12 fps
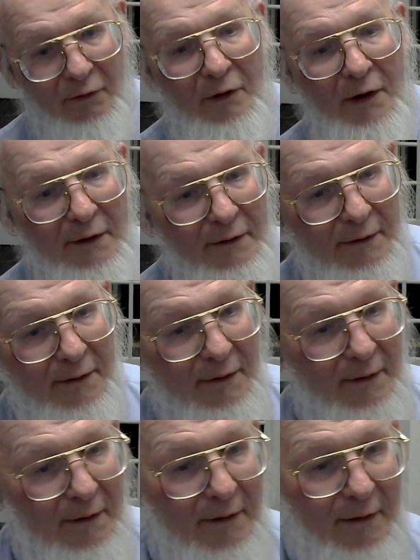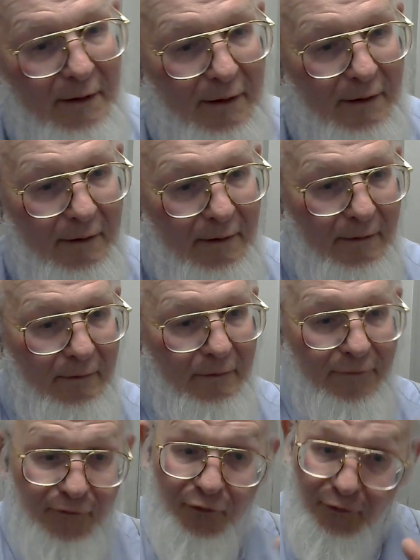on
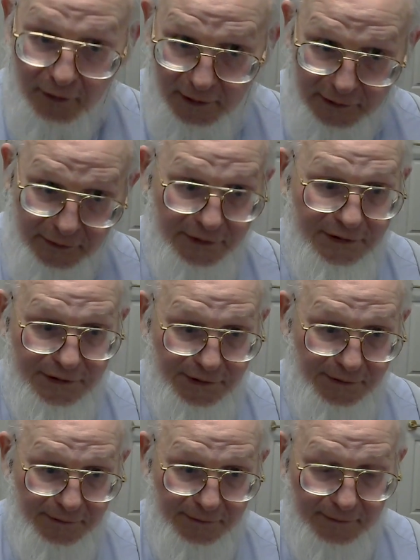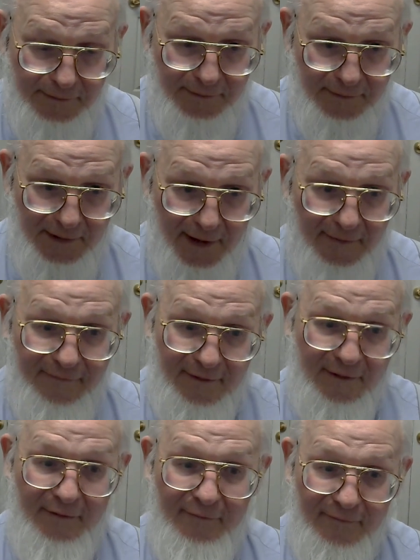that you are a Christian as it
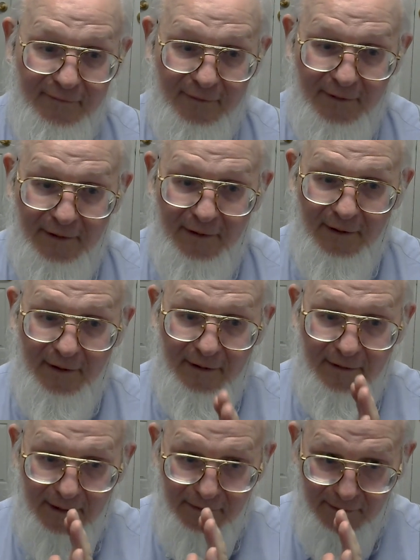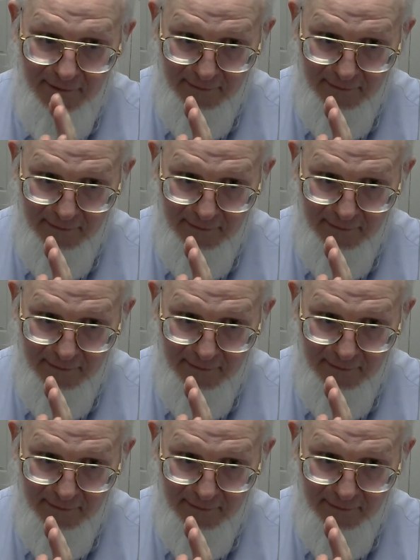is that